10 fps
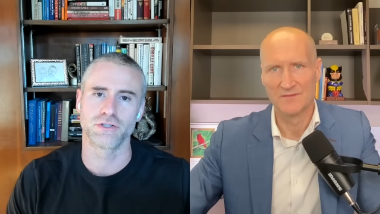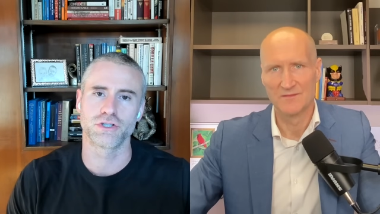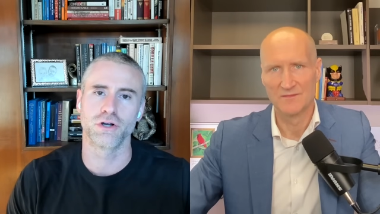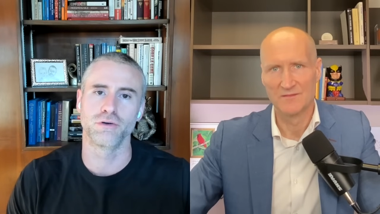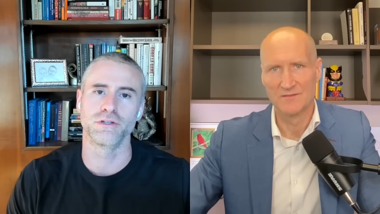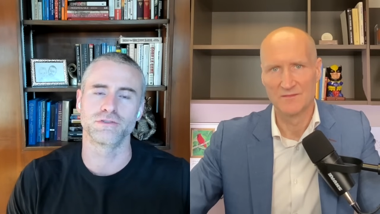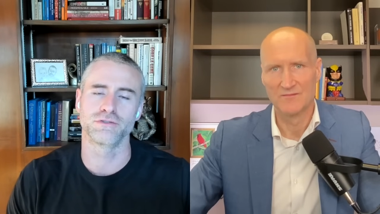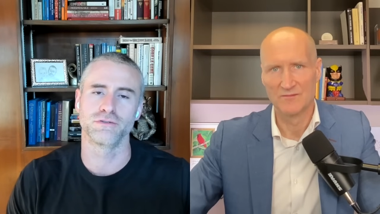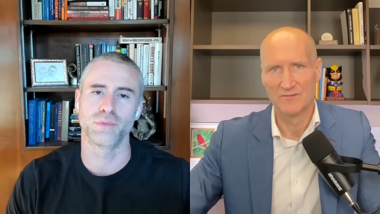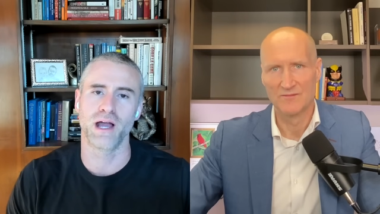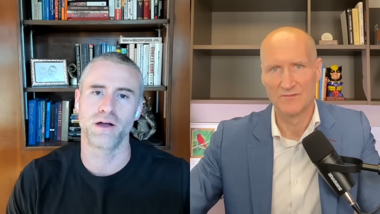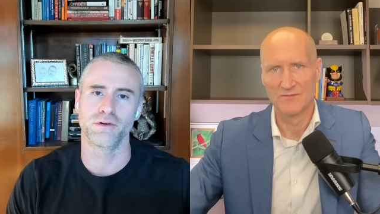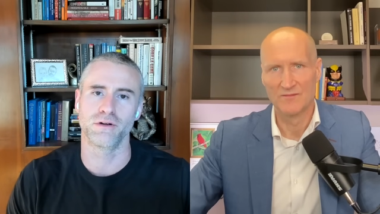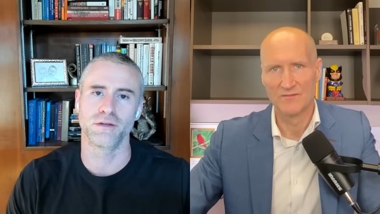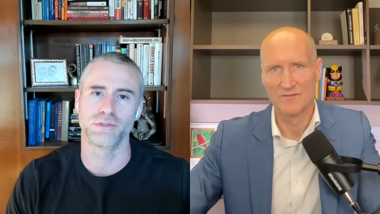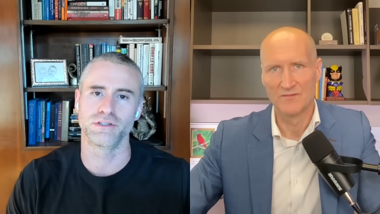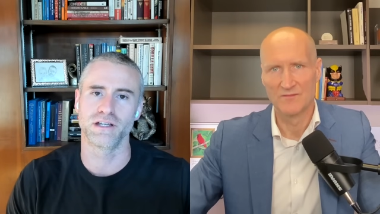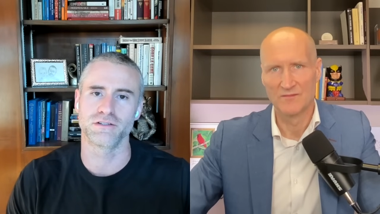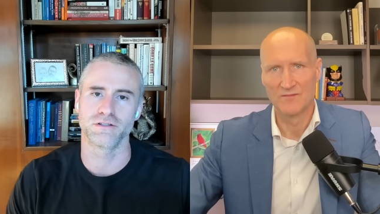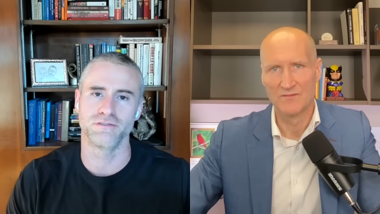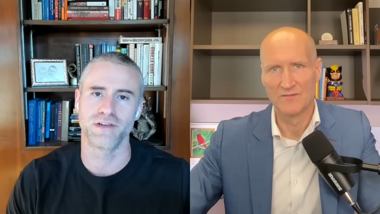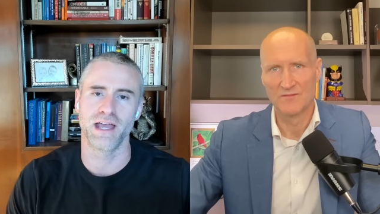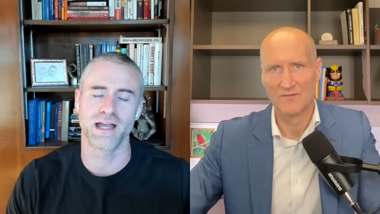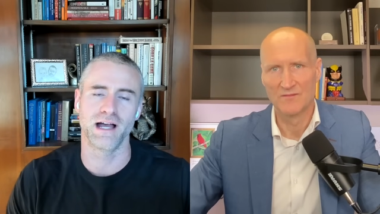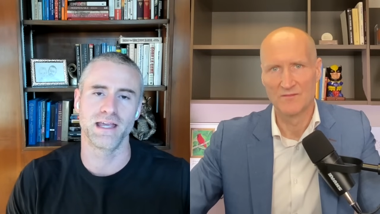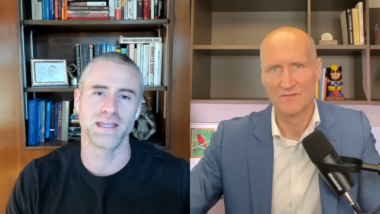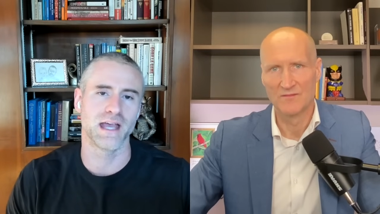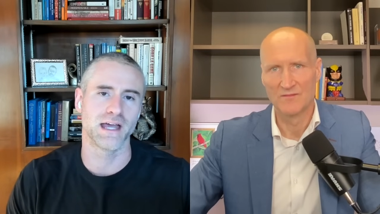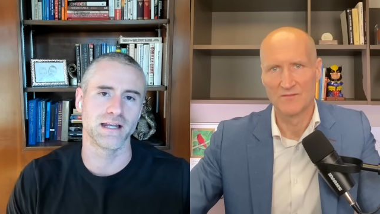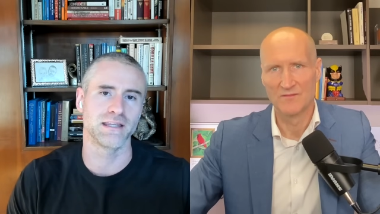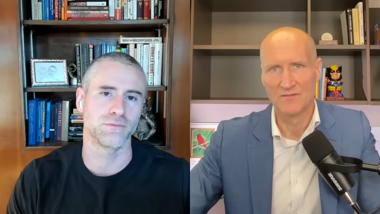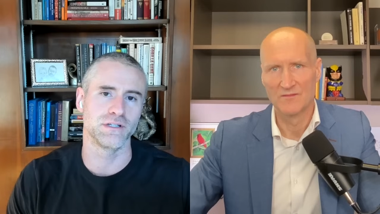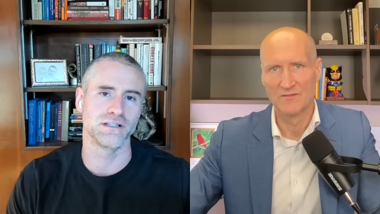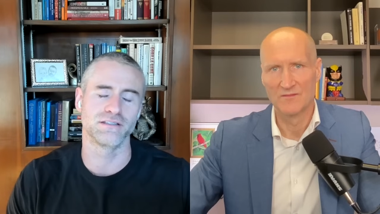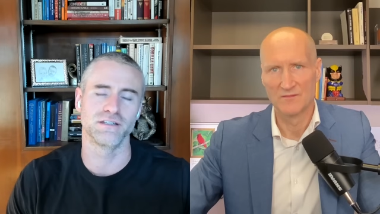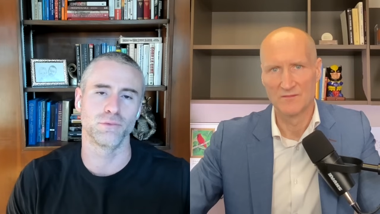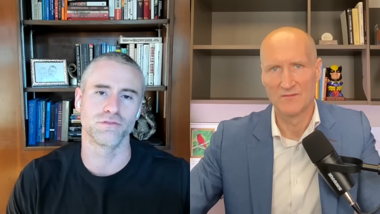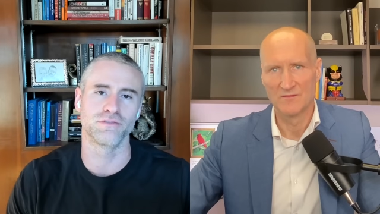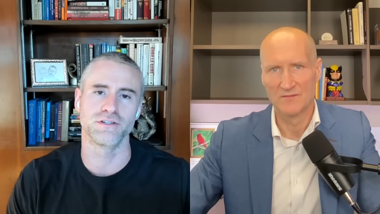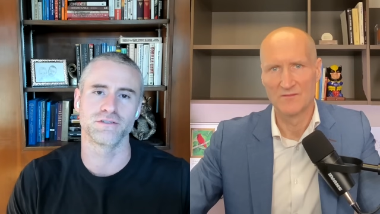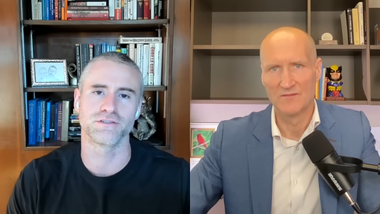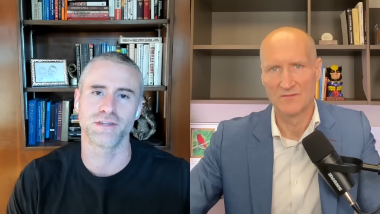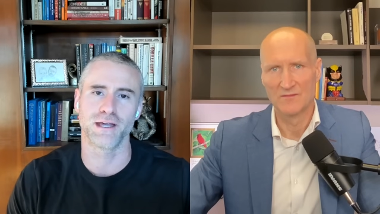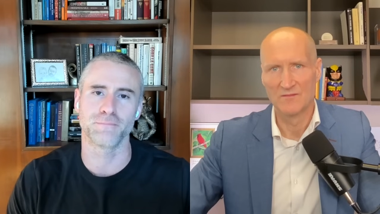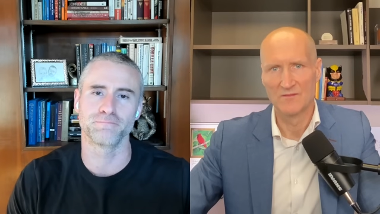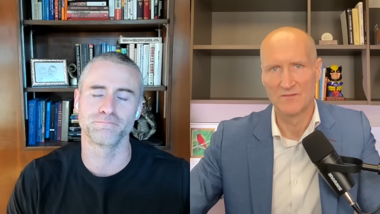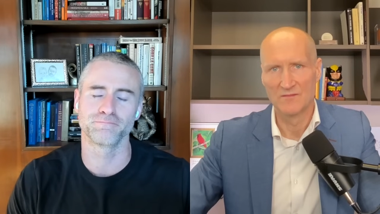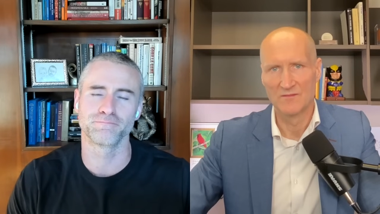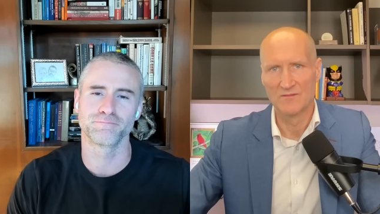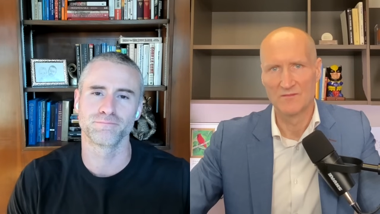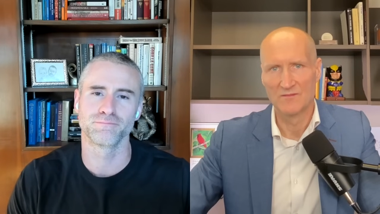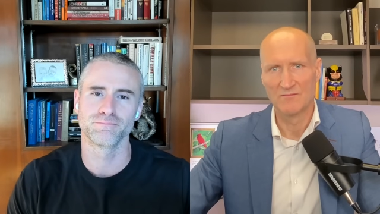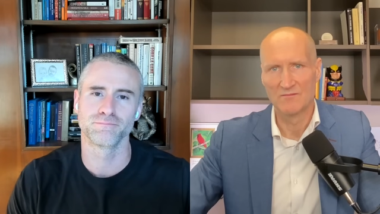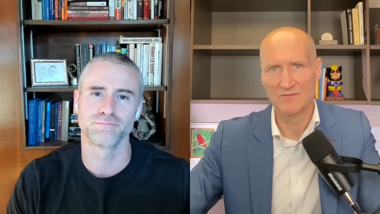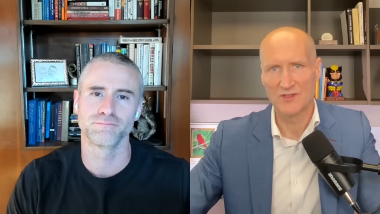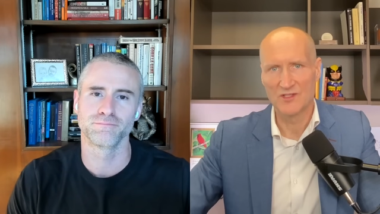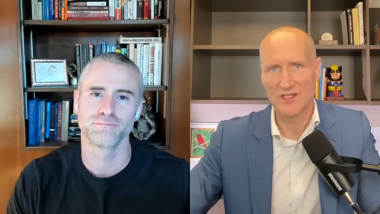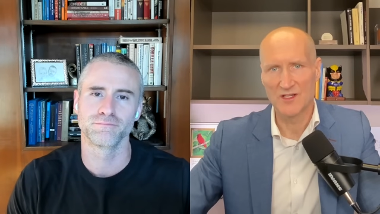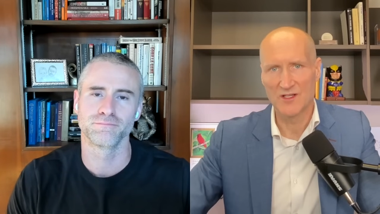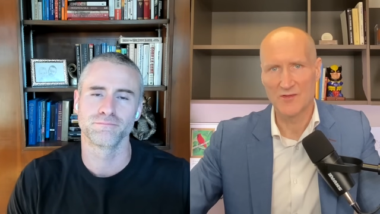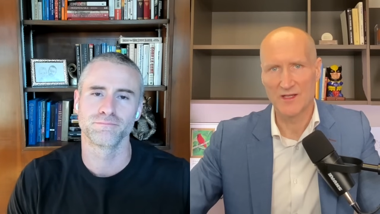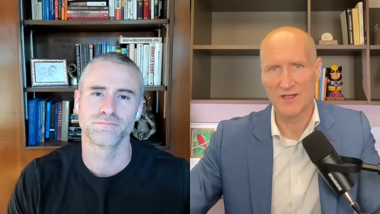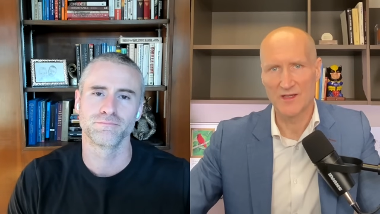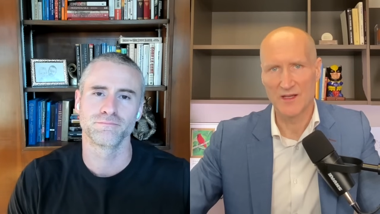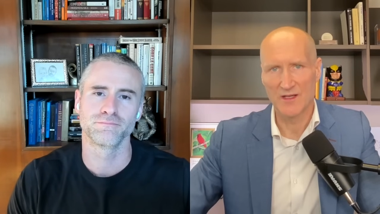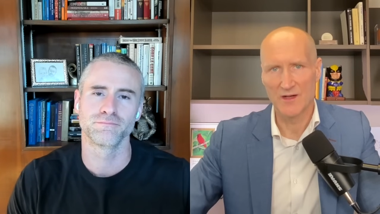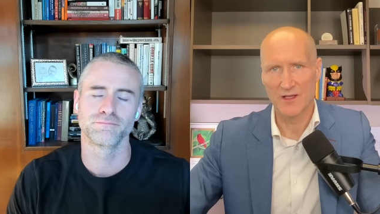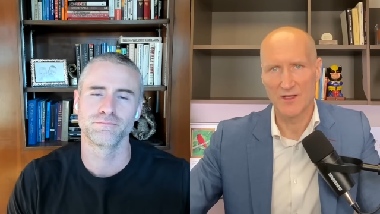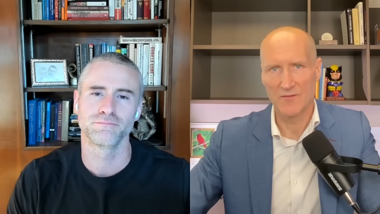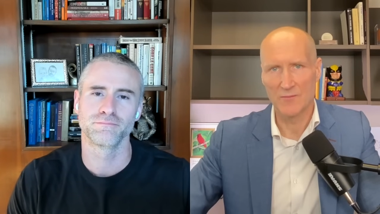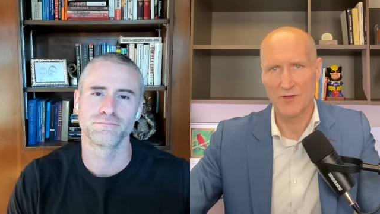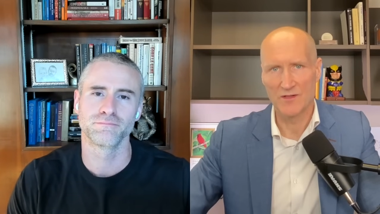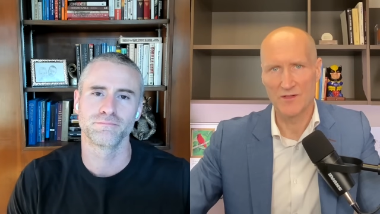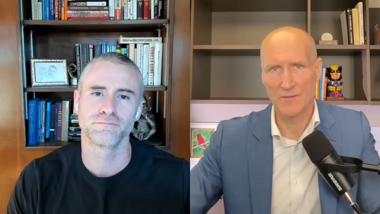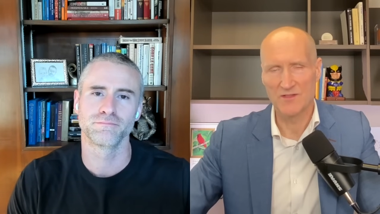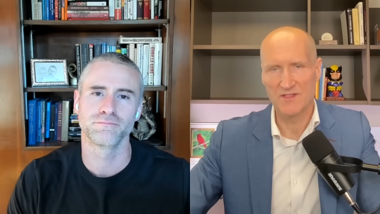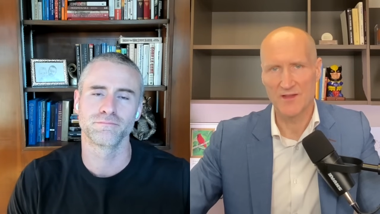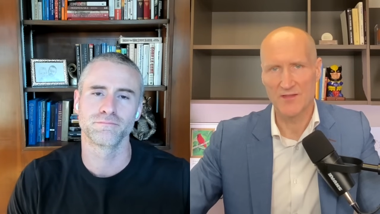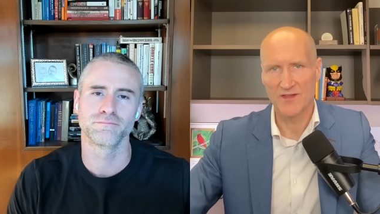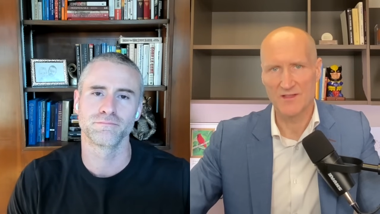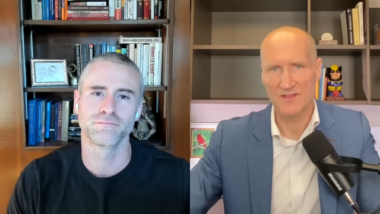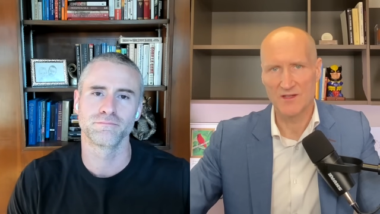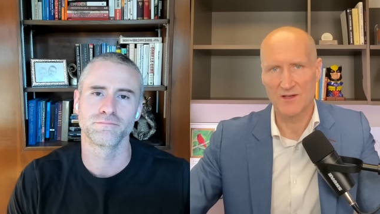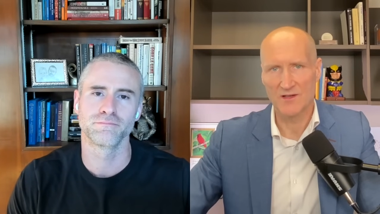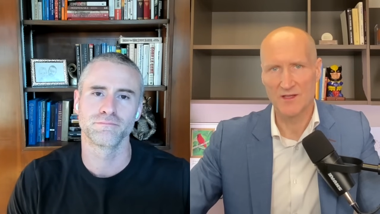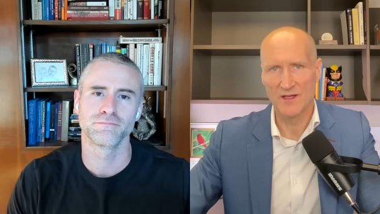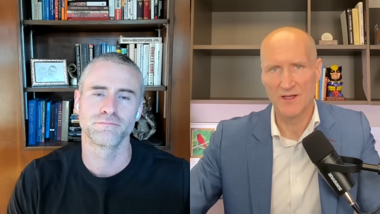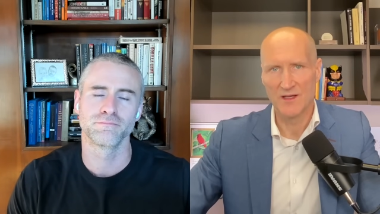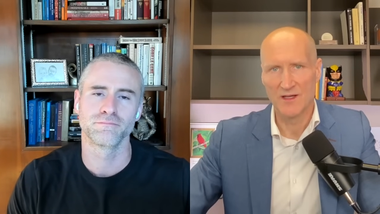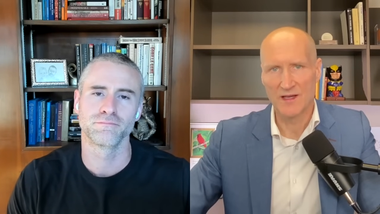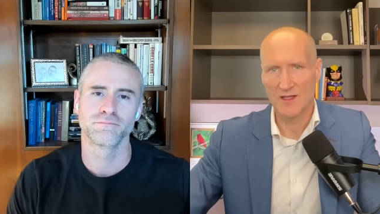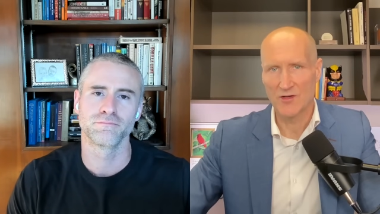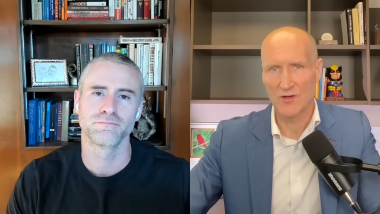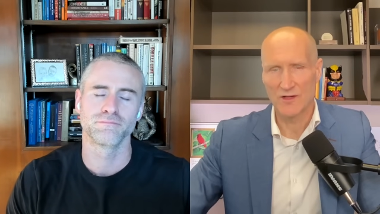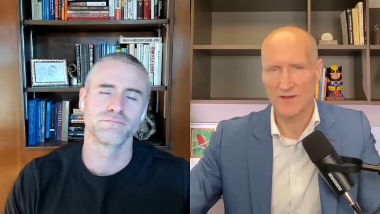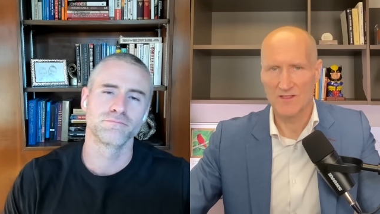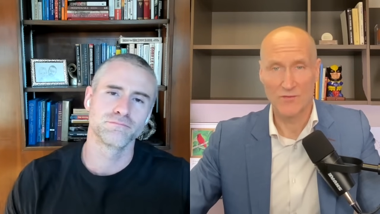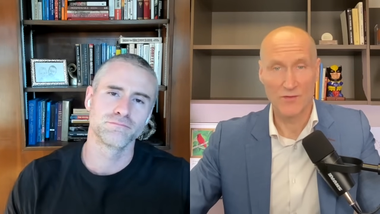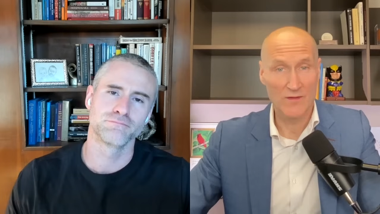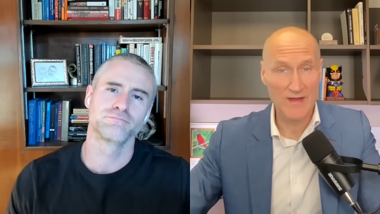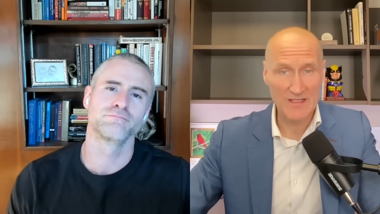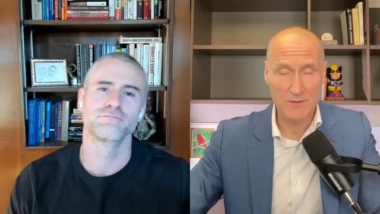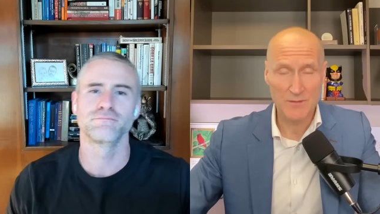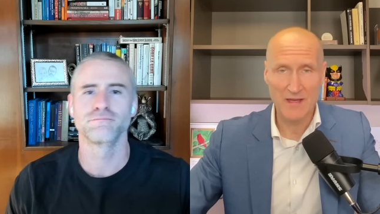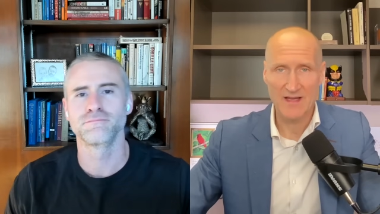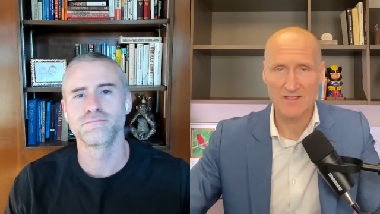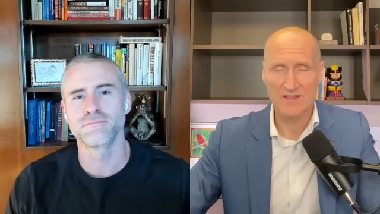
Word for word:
Speaker 1: show the true power and potential of AI yet. I think we need to see more features for that.
Speaker 2: Would agree. And, uh, you know, I love putting numbers on things here. And, kind of going into this, if you'd have asked me back in